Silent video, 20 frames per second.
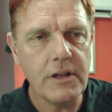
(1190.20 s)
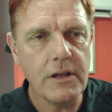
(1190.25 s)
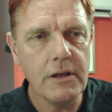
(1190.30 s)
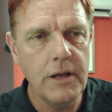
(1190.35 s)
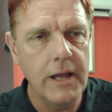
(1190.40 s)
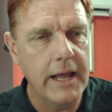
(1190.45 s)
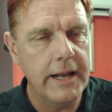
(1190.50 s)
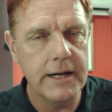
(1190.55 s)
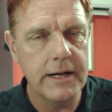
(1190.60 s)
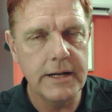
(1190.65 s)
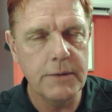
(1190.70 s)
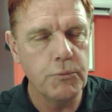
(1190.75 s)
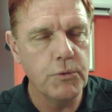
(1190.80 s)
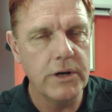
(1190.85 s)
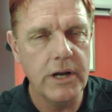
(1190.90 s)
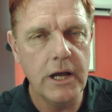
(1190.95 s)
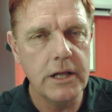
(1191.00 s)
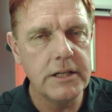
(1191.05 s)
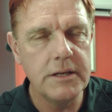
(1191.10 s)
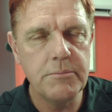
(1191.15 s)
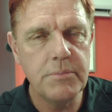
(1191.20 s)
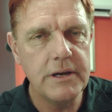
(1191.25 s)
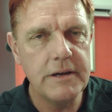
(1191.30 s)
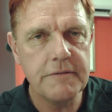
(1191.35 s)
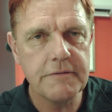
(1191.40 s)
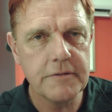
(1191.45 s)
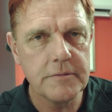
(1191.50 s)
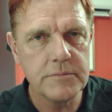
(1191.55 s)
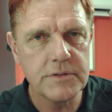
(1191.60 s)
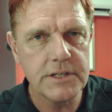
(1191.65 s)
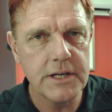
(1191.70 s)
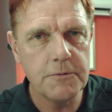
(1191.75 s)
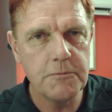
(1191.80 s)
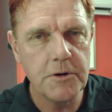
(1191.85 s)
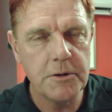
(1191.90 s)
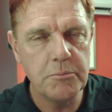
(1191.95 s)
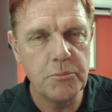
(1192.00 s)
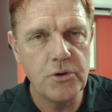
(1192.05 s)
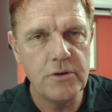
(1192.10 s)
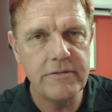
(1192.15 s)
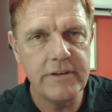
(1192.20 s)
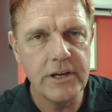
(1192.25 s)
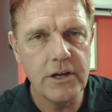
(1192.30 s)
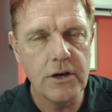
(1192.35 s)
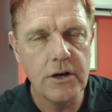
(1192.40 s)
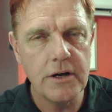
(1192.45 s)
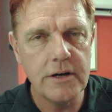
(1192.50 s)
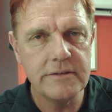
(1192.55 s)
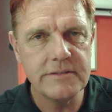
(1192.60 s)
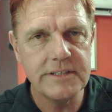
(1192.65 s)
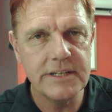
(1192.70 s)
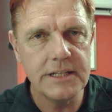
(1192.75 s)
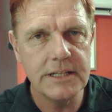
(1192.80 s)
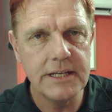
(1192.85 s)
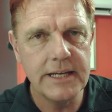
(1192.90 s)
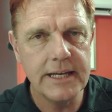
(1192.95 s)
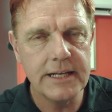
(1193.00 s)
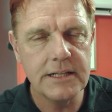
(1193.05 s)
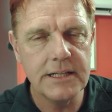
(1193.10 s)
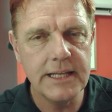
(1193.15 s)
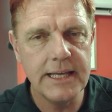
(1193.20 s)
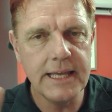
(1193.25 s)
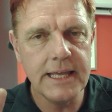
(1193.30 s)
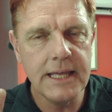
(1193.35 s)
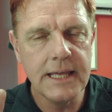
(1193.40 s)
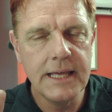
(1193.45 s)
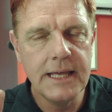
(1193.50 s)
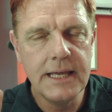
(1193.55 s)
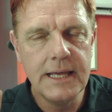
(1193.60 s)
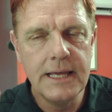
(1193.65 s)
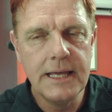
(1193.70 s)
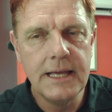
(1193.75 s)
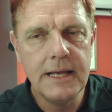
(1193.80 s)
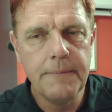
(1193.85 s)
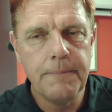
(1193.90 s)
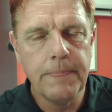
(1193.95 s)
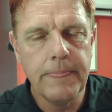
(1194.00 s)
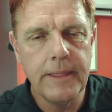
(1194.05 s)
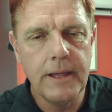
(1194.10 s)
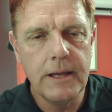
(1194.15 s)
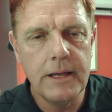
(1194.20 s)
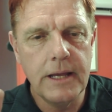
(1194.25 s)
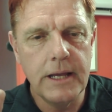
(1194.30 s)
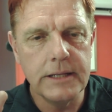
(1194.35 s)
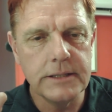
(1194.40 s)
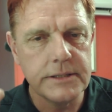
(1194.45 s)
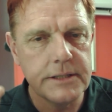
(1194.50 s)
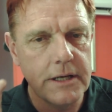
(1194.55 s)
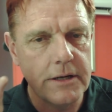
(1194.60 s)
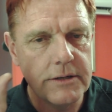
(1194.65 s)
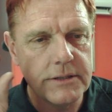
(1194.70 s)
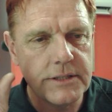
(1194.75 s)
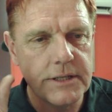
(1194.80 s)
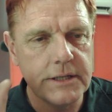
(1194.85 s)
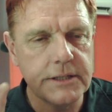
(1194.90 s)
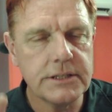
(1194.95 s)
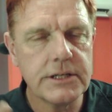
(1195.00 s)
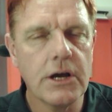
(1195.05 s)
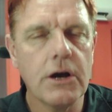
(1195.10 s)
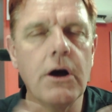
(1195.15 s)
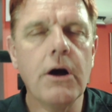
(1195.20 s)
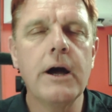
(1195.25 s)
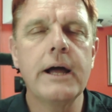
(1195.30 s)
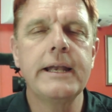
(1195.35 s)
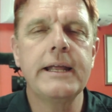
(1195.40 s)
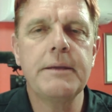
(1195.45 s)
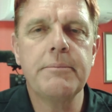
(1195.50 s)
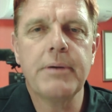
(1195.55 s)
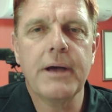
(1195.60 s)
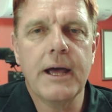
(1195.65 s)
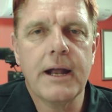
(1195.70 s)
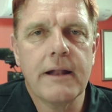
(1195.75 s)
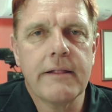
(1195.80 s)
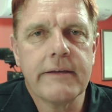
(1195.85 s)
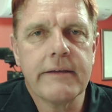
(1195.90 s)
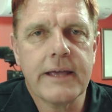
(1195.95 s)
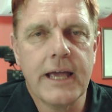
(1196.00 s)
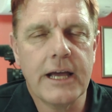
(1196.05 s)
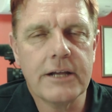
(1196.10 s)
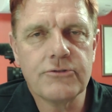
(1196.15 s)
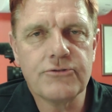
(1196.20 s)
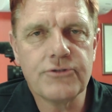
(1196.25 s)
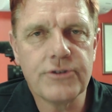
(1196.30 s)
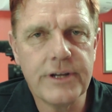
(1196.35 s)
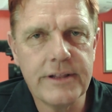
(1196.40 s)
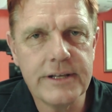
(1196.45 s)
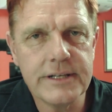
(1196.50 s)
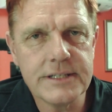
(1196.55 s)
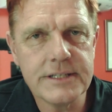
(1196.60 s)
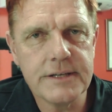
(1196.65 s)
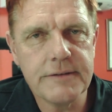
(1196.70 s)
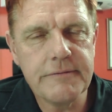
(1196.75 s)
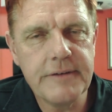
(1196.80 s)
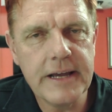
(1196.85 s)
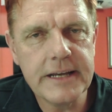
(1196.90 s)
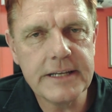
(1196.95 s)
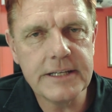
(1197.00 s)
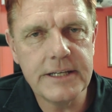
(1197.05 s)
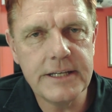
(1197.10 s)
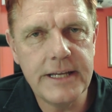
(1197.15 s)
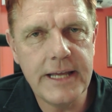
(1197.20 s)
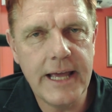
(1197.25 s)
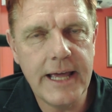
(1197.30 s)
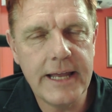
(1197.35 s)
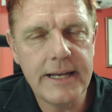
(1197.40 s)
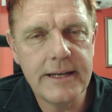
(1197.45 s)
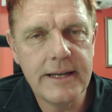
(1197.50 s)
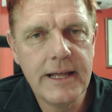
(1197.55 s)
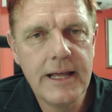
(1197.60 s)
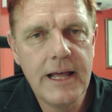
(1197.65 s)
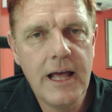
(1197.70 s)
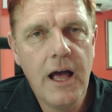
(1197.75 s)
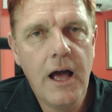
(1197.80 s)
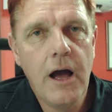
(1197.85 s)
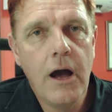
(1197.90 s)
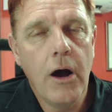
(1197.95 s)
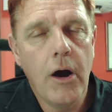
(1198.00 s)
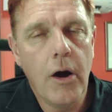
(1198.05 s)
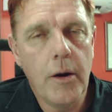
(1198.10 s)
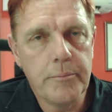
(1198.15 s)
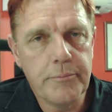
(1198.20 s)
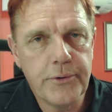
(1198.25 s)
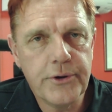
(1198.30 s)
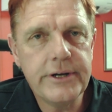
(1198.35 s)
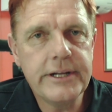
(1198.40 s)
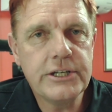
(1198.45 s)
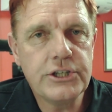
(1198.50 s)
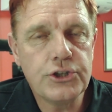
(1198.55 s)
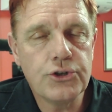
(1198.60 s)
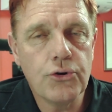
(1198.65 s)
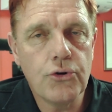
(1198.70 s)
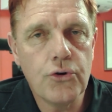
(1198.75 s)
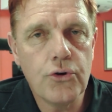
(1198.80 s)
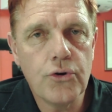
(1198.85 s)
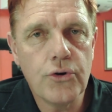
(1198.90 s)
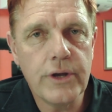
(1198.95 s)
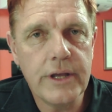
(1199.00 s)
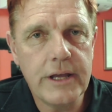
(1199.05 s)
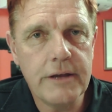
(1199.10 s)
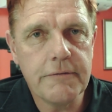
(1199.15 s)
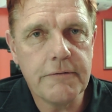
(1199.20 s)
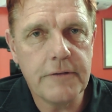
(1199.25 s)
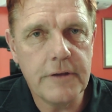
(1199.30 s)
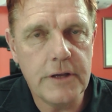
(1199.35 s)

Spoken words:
and it would only be from someone moving hives illegally. and so it's a tiny part of the country that's affected yet. I'm pretty sure if the